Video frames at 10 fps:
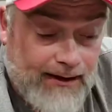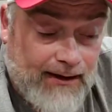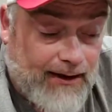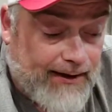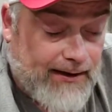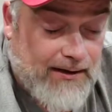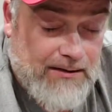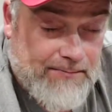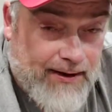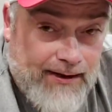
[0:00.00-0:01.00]
I get it in
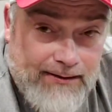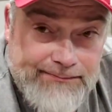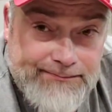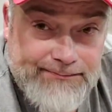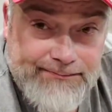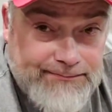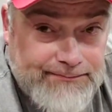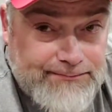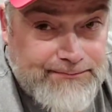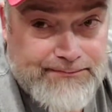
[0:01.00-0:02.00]
the bag,
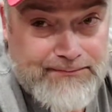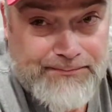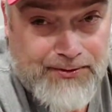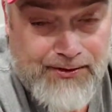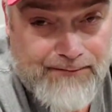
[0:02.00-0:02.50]
put it in the